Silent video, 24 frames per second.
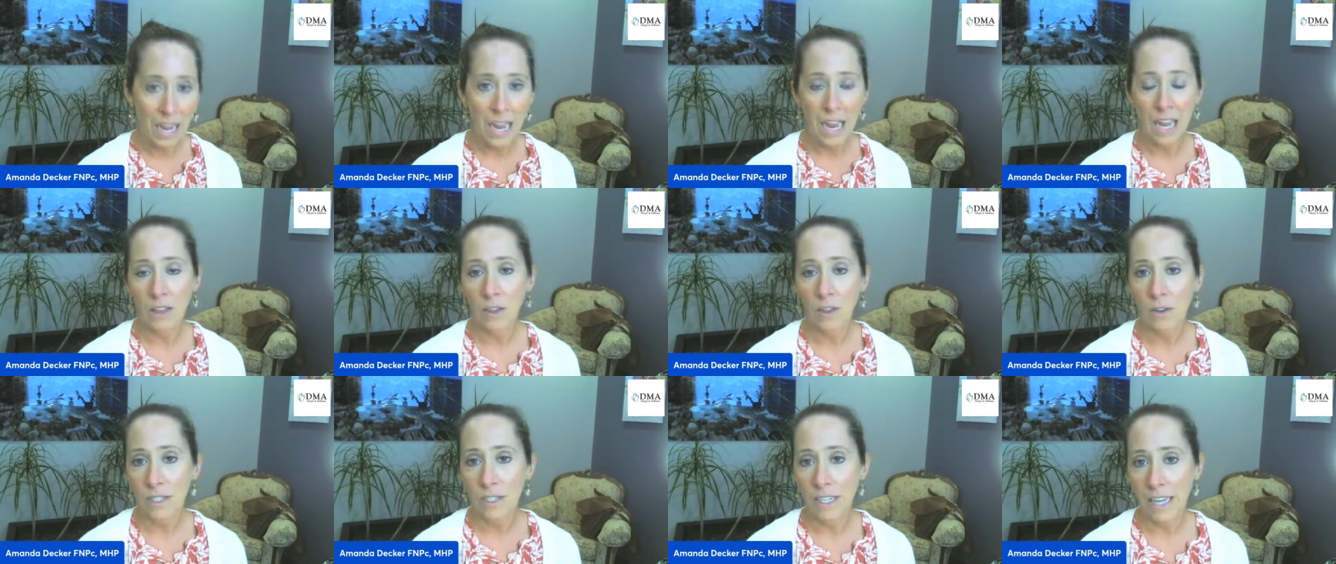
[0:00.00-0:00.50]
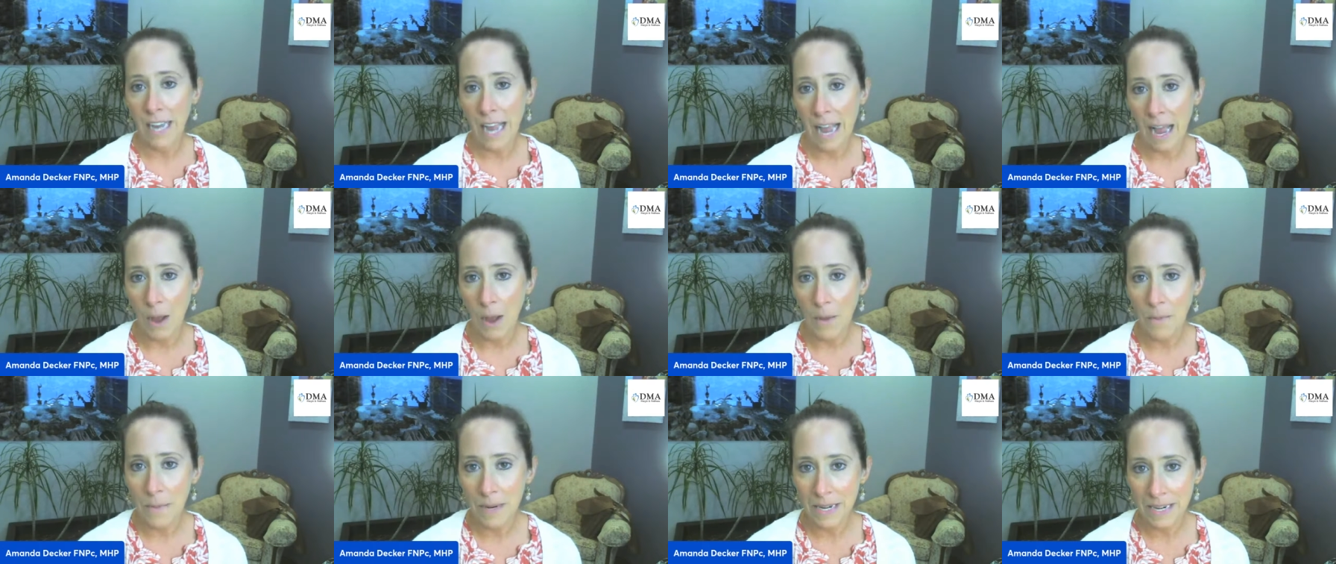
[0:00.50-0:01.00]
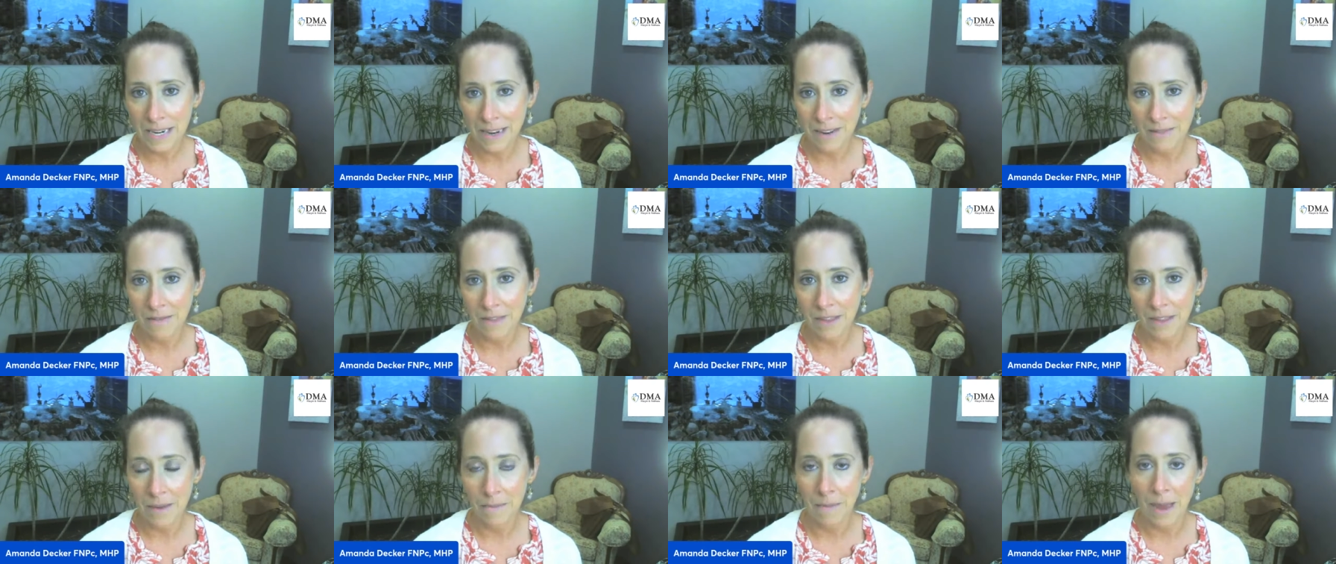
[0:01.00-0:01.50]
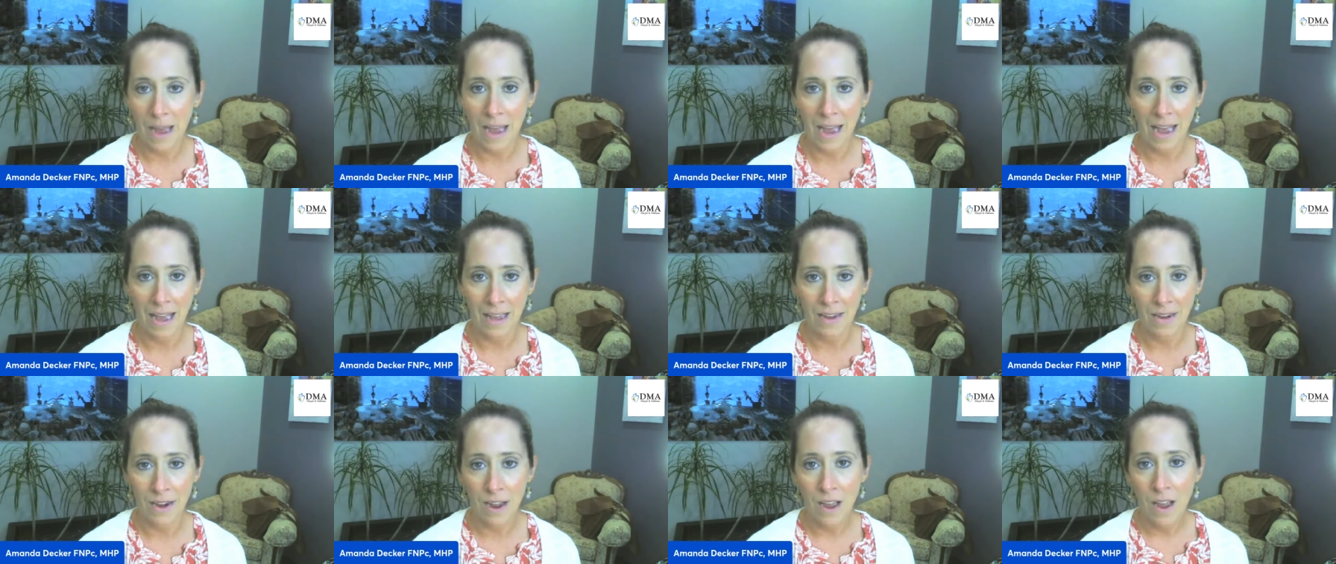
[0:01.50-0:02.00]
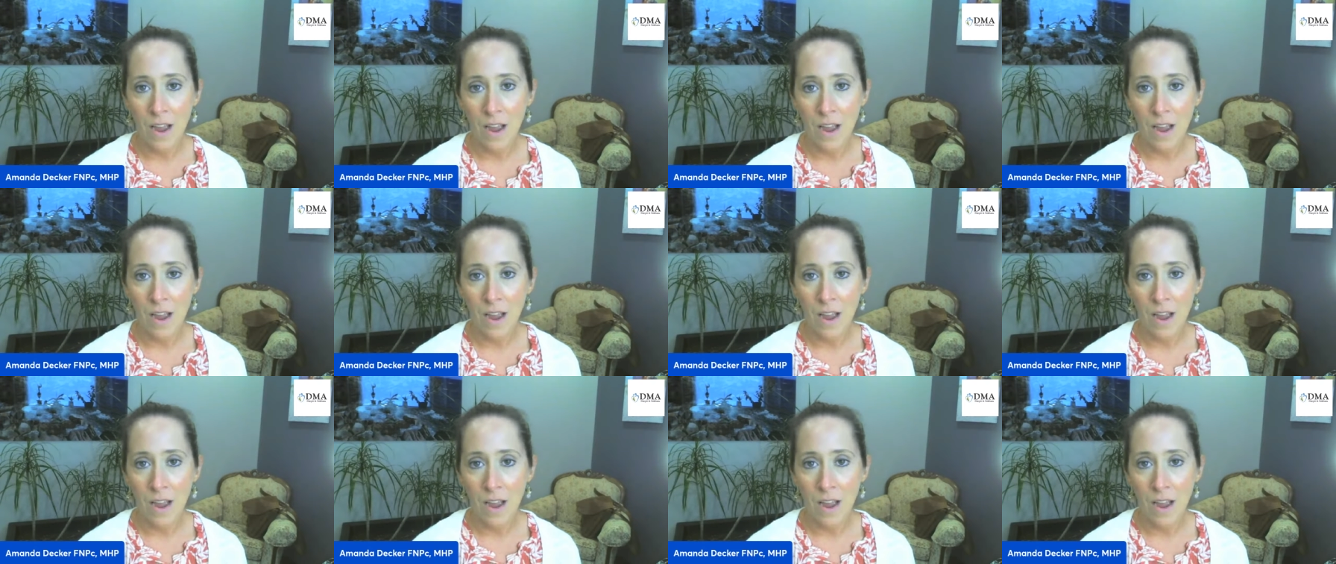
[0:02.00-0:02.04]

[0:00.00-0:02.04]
and looked at how many of them had